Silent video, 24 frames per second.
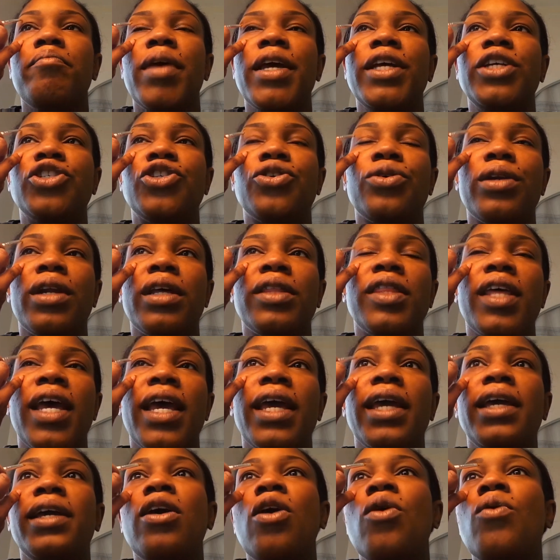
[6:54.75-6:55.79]
make sure that
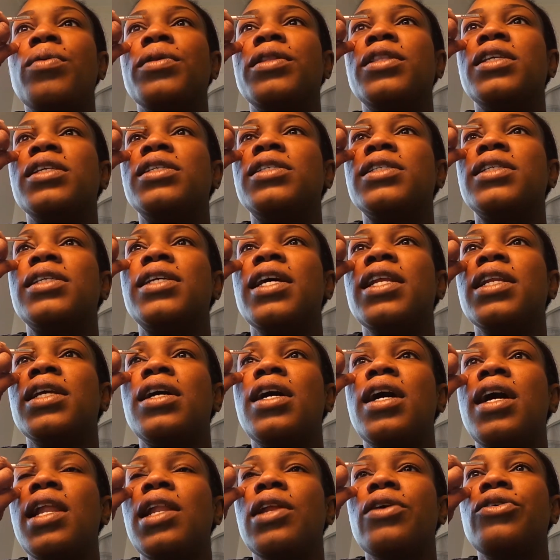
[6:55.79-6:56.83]
they go with the
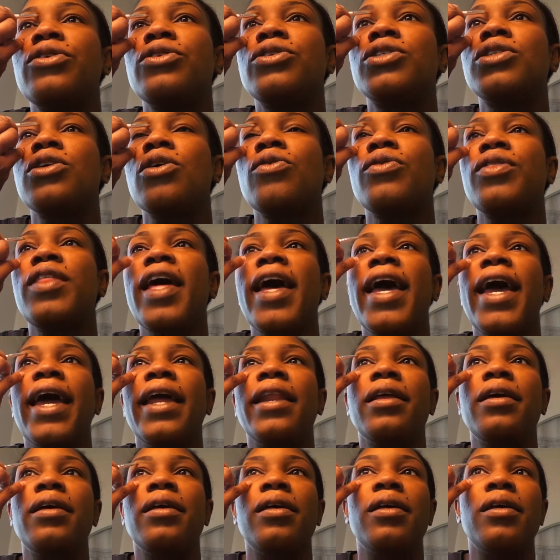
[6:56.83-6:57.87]
skin color so
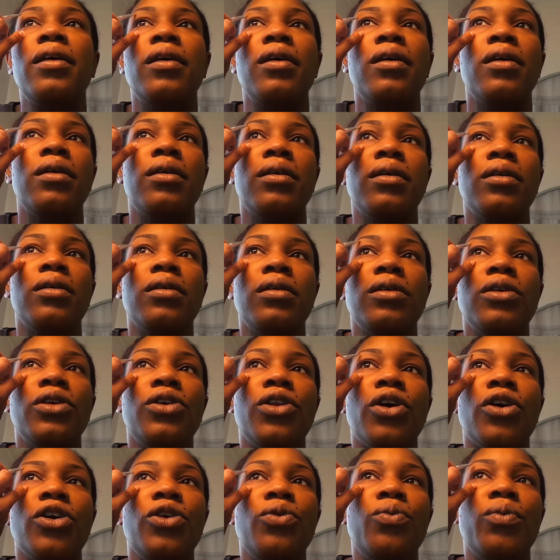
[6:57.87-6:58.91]
that,
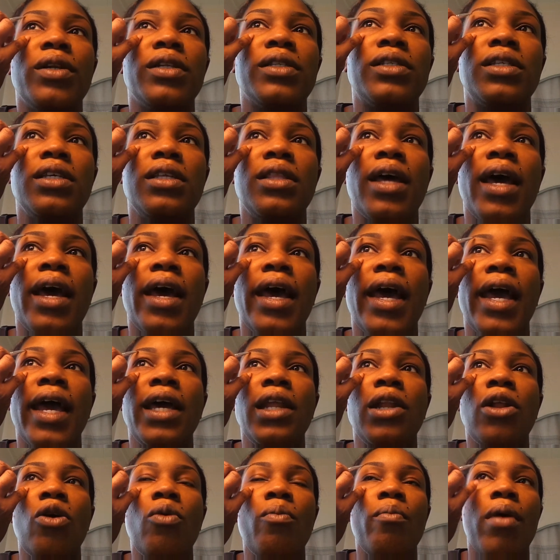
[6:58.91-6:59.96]
you know, you wouldn't see that
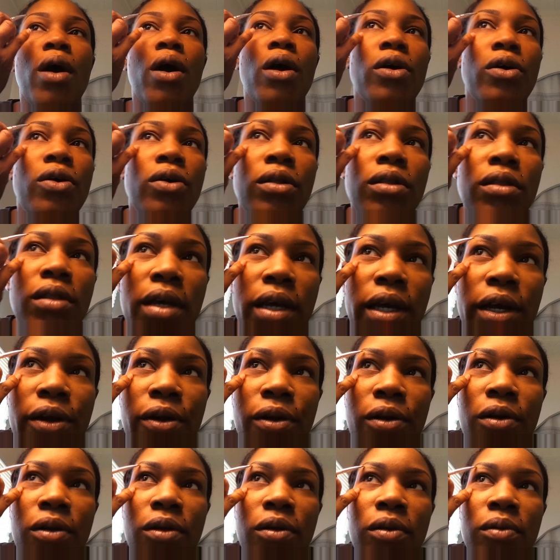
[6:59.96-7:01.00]
halo mark on
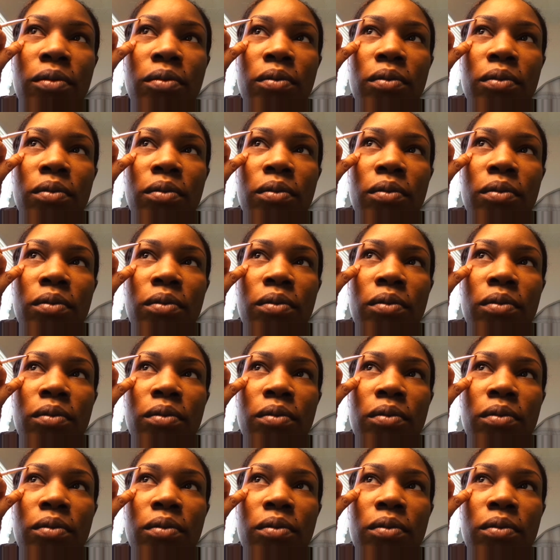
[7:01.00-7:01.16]
there.